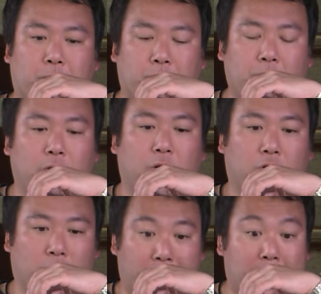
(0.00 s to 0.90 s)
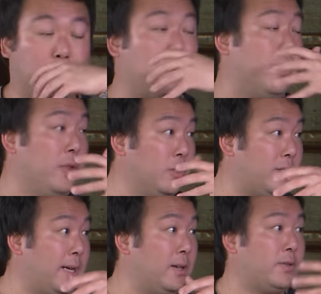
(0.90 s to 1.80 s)
you know, you look back upon
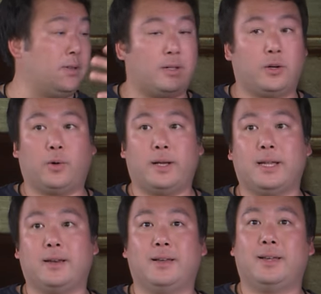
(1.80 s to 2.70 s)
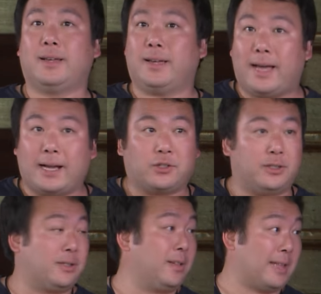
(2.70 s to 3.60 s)
those days, you know, and
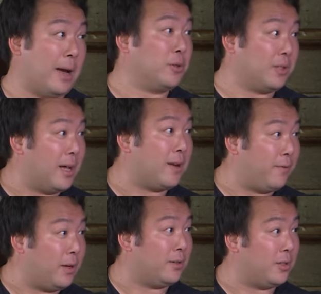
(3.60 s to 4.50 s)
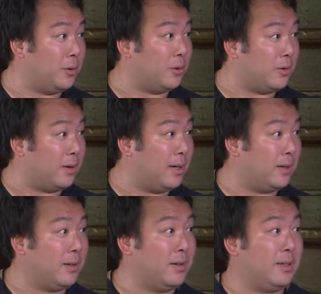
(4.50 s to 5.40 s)
actually it's like that was a lot of fun too, right?
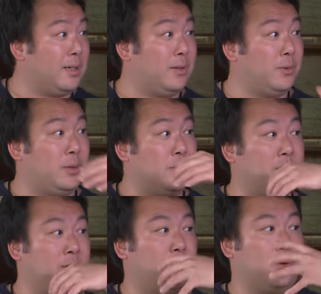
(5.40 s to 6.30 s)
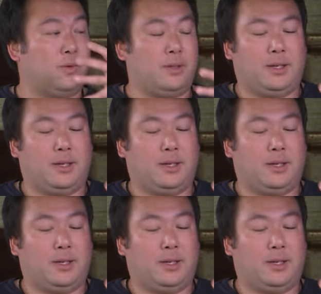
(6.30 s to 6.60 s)
Yeah. It was, you know,